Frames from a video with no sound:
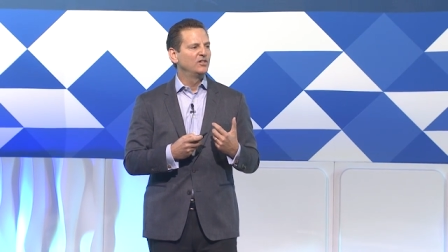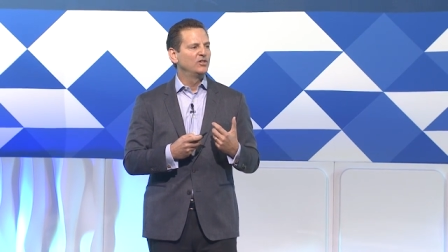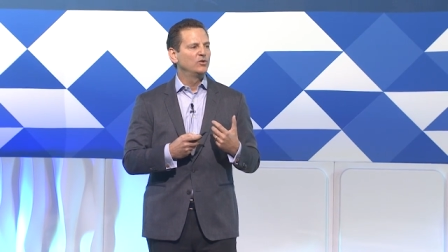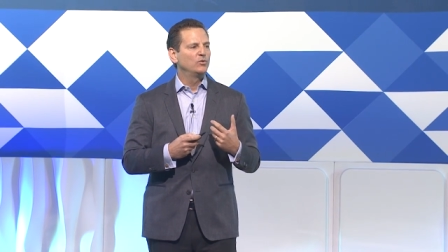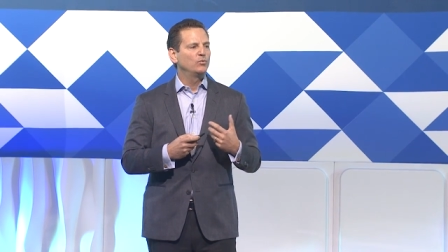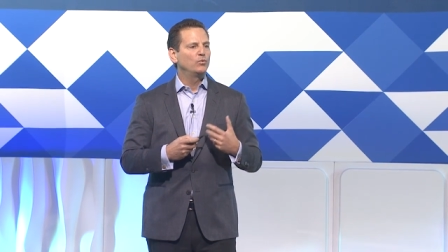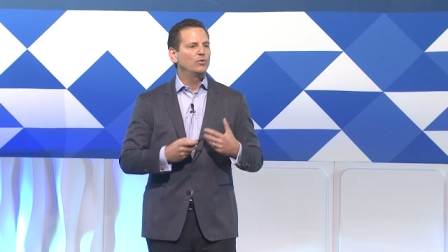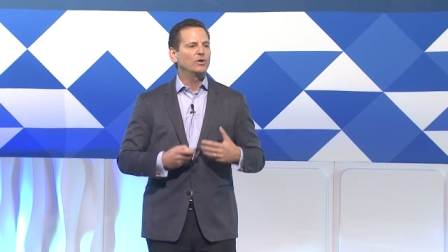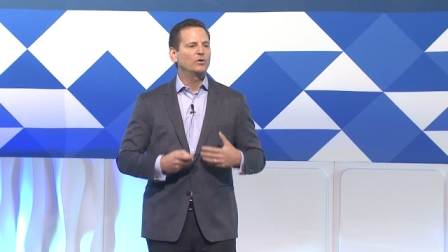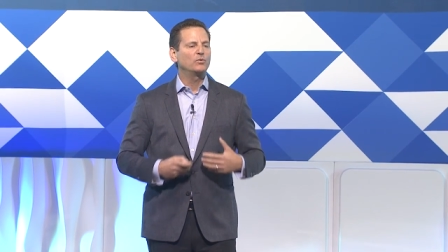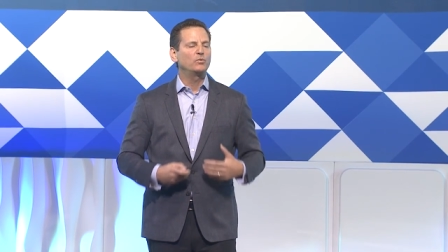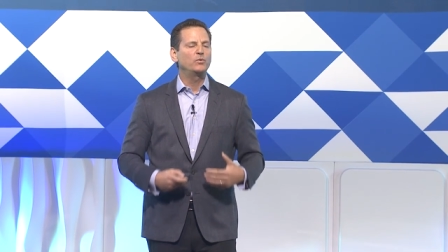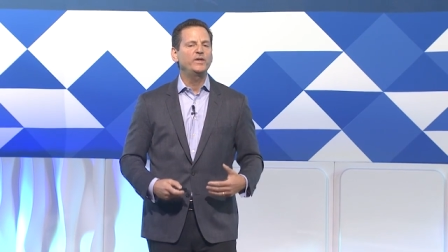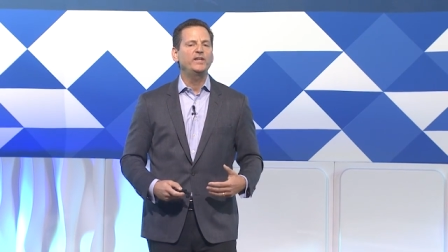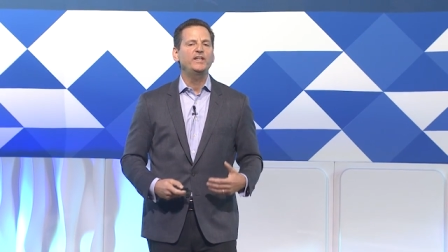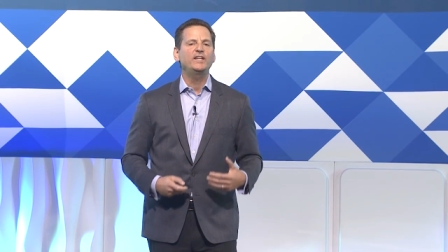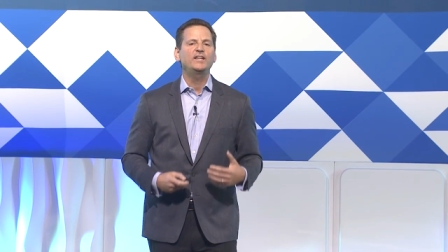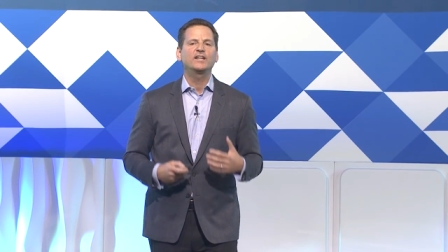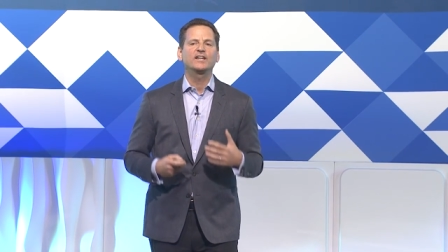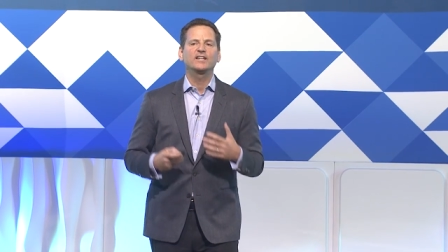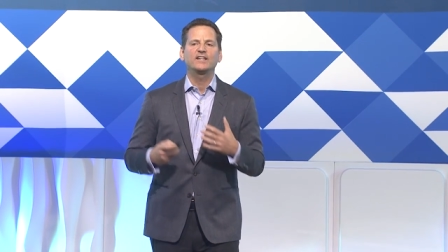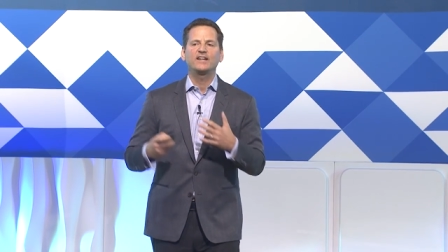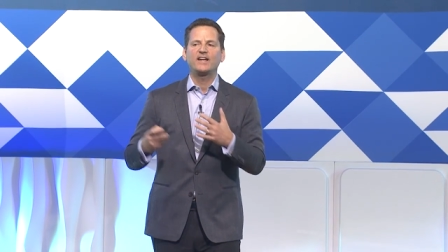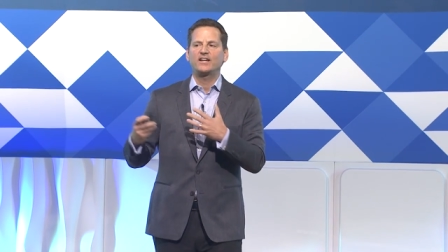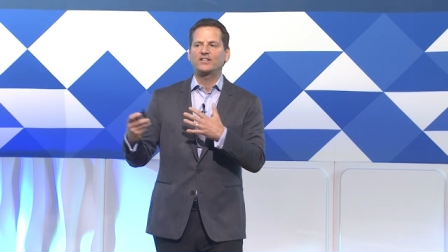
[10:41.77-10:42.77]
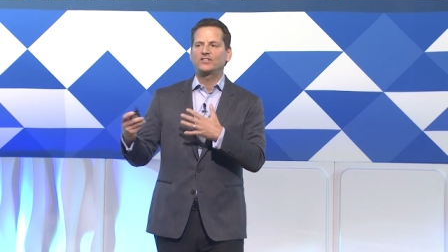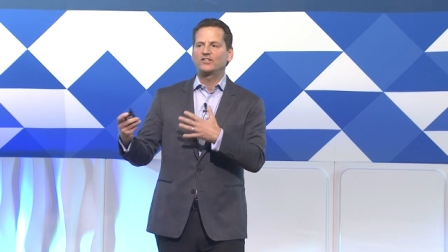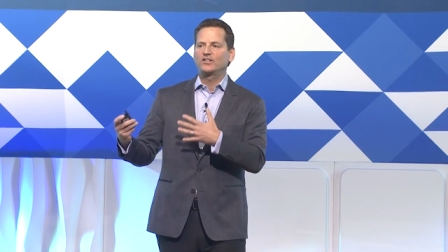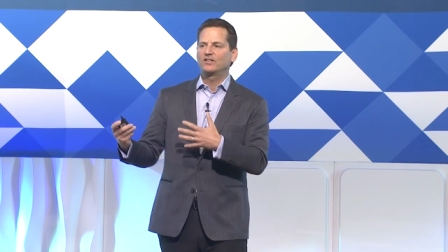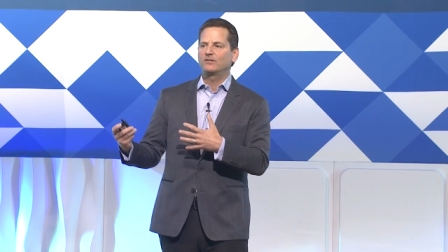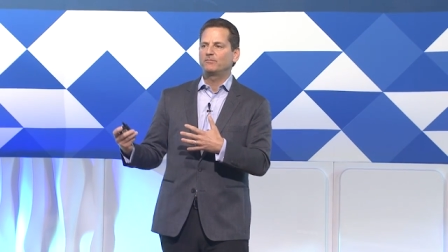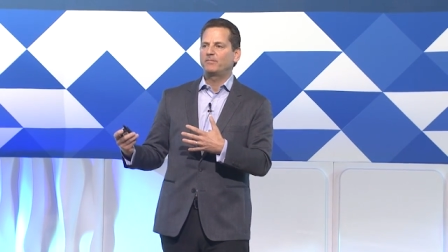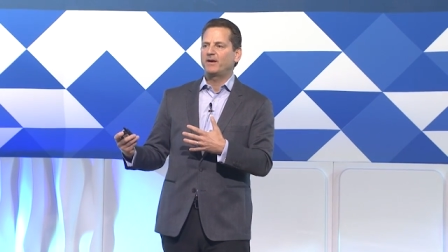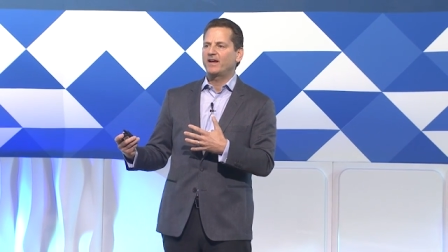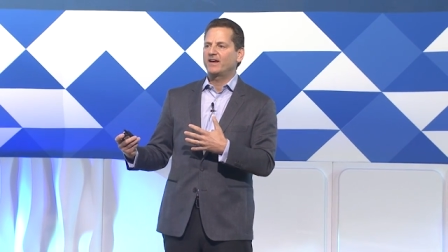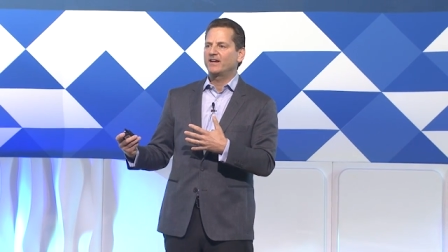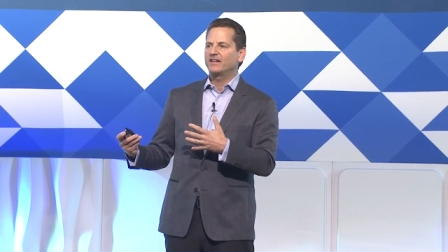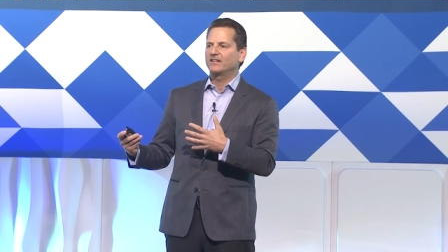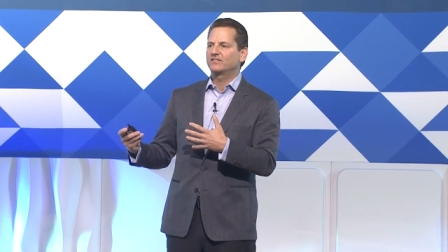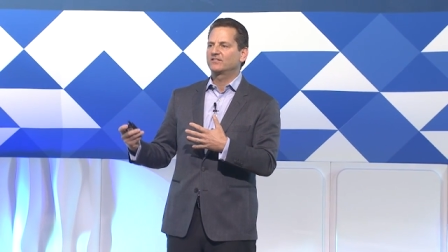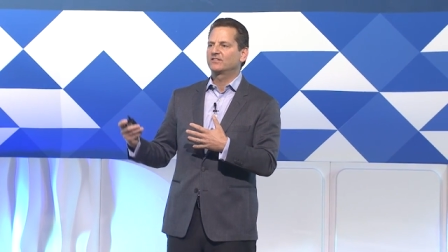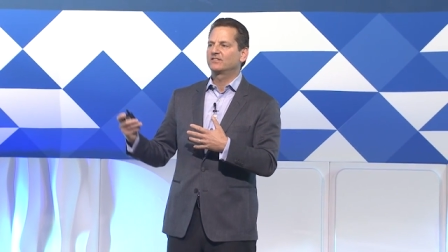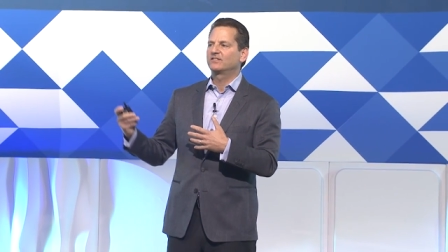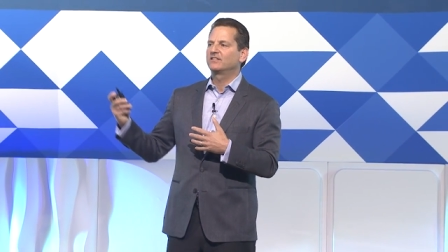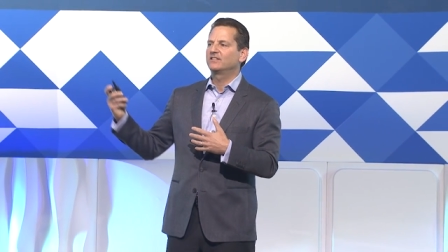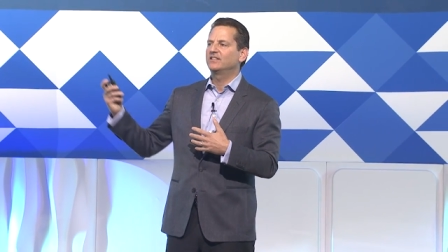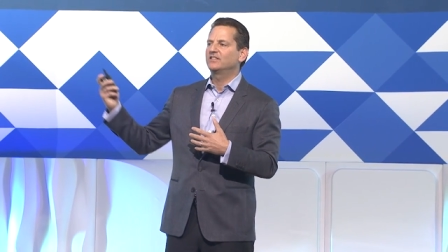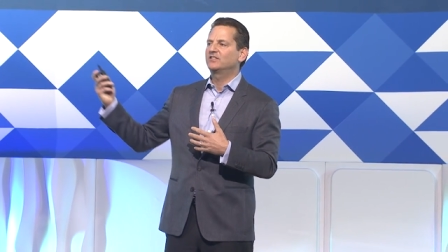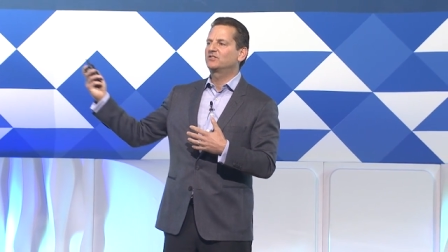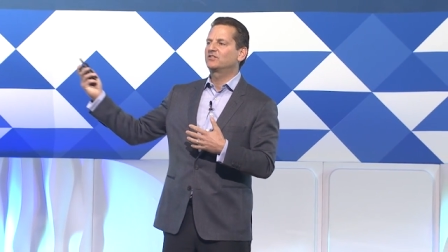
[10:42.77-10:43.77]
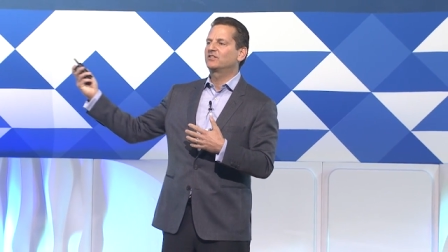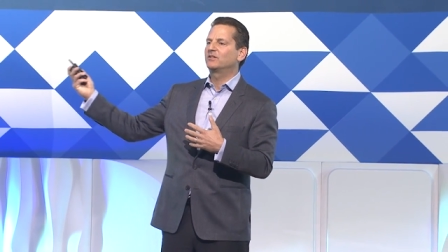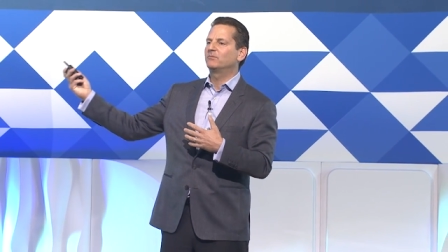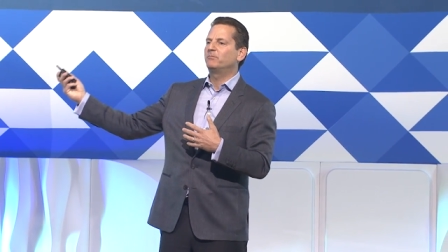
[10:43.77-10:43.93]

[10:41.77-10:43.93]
where we connect to the banks. It's the